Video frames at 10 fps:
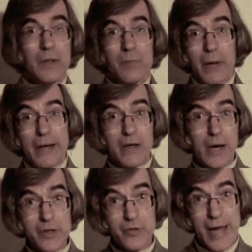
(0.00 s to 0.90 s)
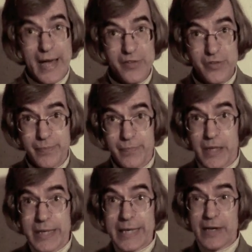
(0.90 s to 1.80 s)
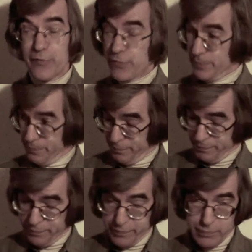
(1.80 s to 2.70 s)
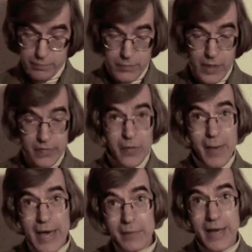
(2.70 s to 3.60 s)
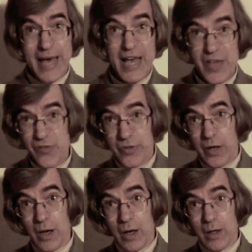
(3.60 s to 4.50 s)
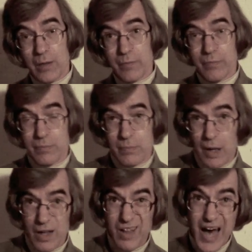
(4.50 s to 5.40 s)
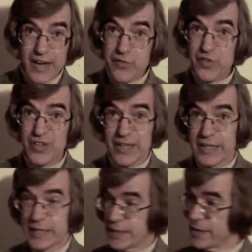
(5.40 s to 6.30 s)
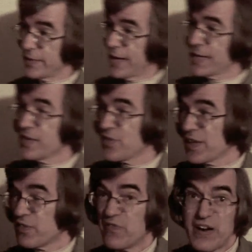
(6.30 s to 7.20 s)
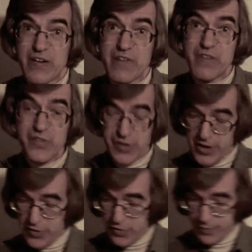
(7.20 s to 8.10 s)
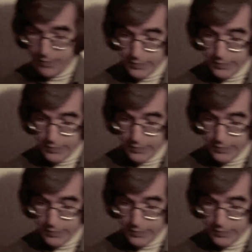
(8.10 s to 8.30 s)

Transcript: By contrast, if the magma has a lot of silica in, that is, it's very viscous.